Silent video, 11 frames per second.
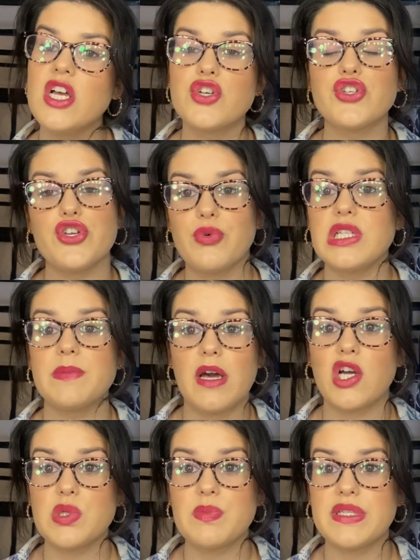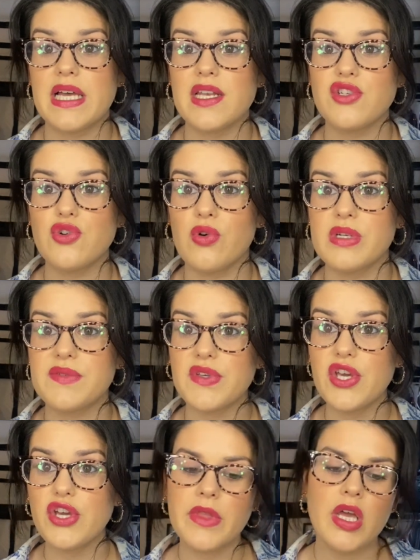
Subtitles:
so you want to be 100% sure it's for you.